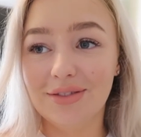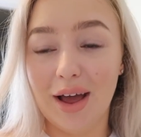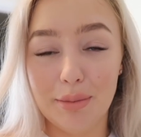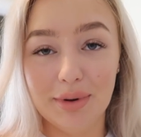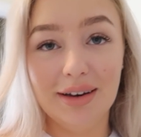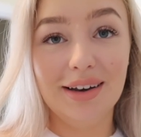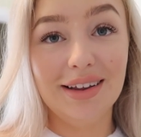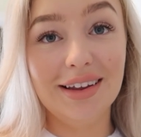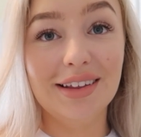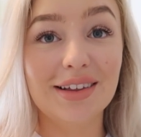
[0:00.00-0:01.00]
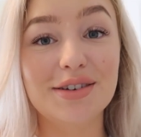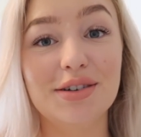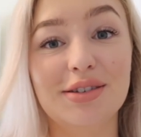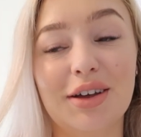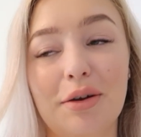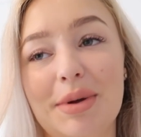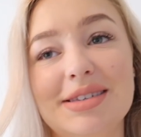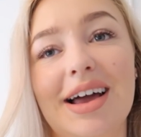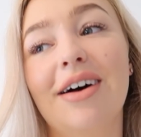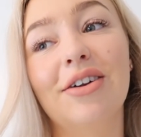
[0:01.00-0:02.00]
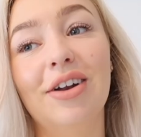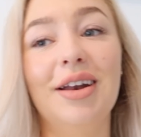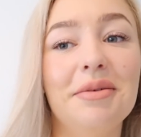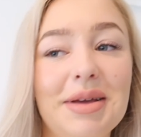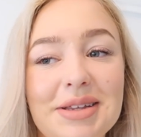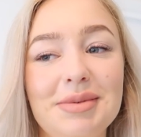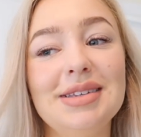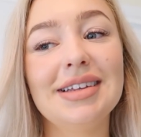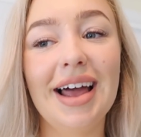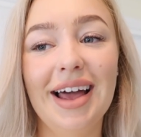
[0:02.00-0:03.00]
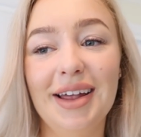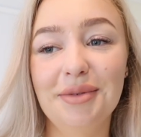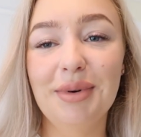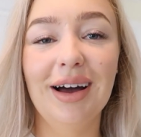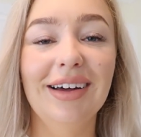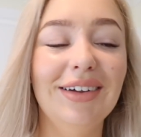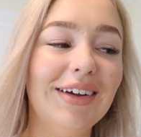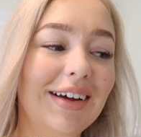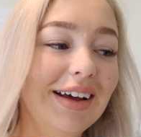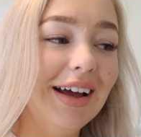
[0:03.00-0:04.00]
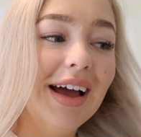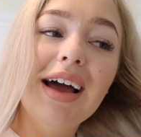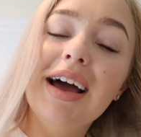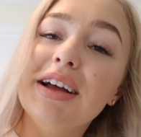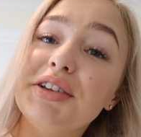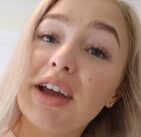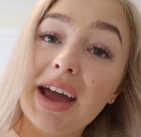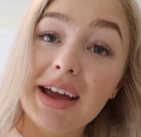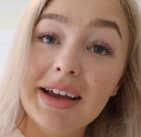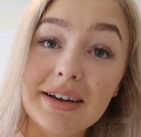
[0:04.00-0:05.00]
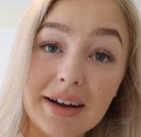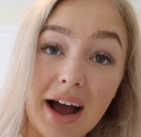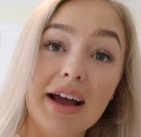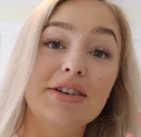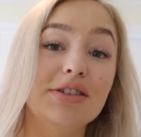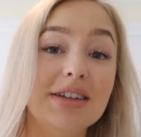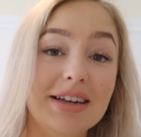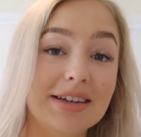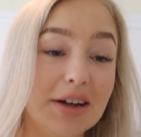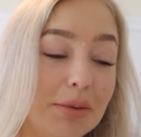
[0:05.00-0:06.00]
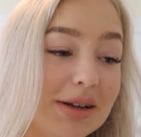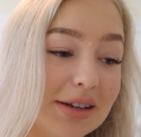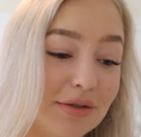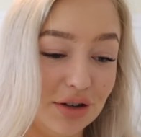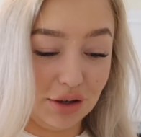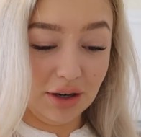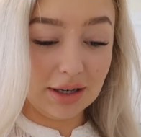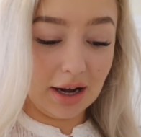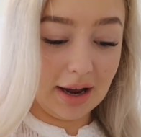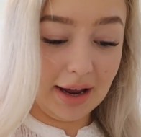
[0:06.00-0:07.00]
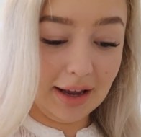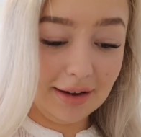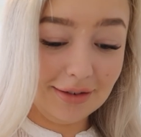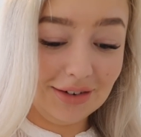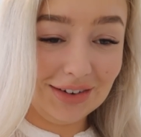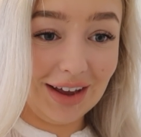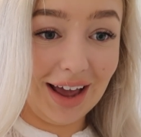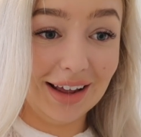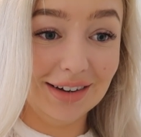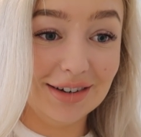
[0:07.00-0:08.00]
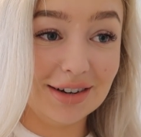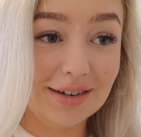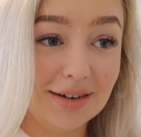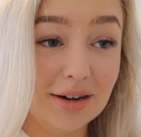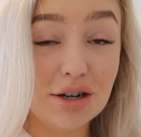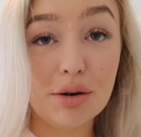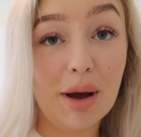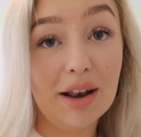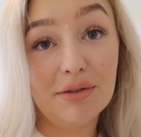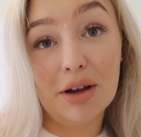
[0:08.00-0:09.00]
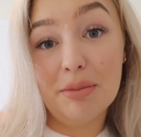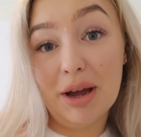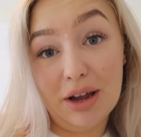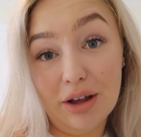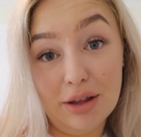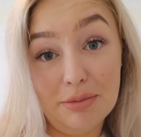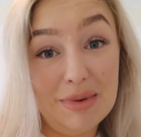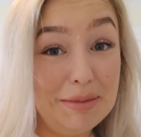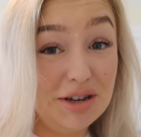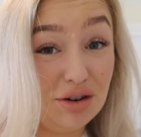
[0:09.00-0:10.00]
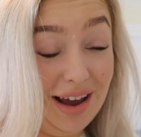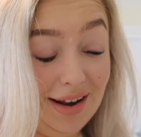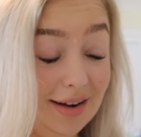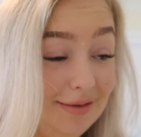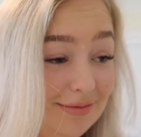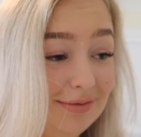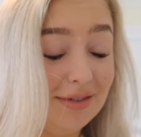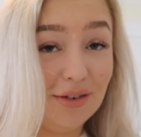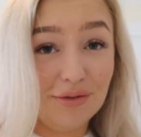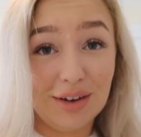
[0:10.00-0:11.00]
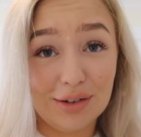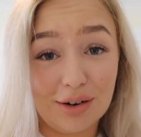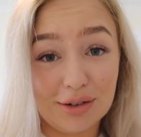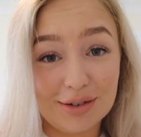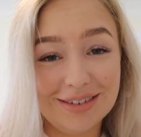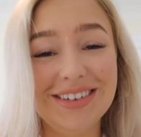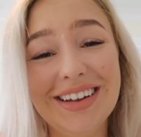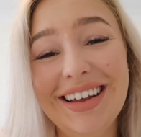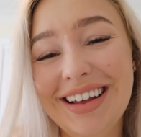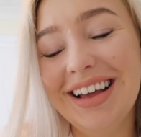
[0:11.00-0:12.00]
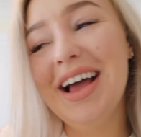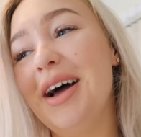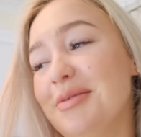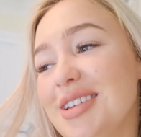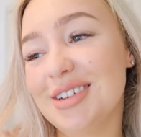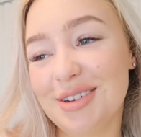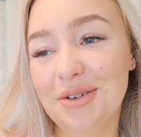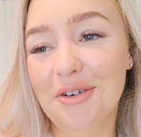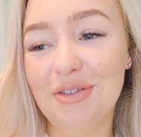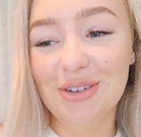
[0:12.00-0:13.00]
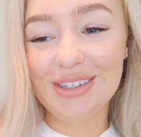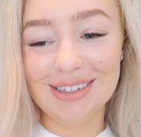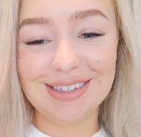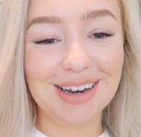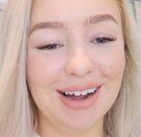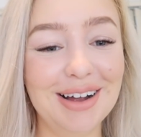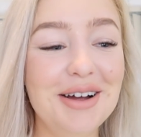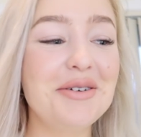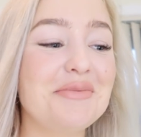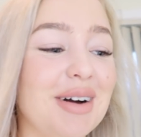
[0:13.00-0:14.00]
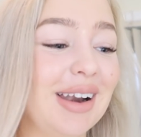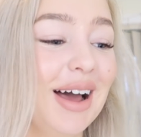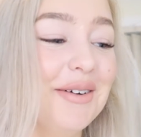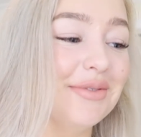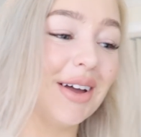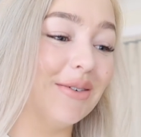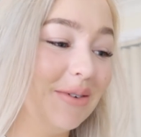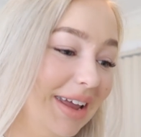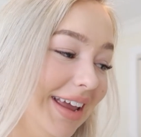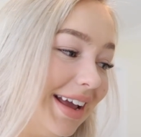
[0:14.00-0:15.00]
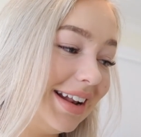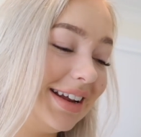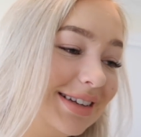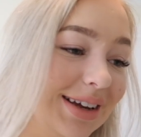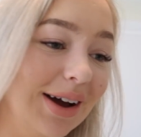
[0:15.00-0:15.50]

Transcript: happen in a year that she's gonna miss out on, and it makes me sad, but it's okay. I just need to tell myself she's not dying, and she might even come back early. Maybe she'll hate it. Fingers crossed. I'm such an awful sister. But we need to